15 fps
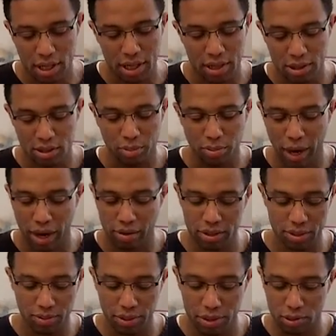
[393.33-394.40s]
So parents,
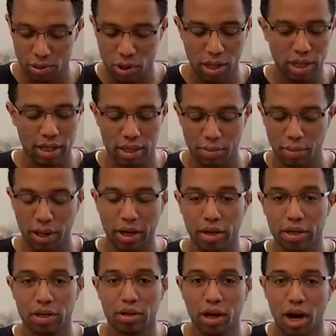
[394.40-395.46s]
please do not let them play on
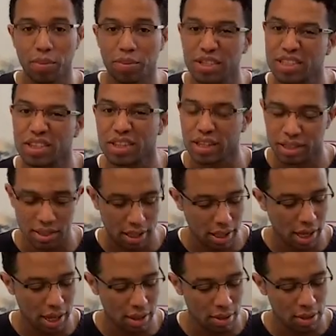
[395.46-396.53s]
carpets and things like
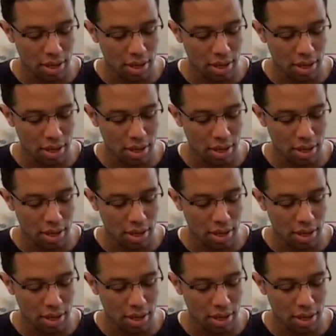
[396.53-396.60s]
that.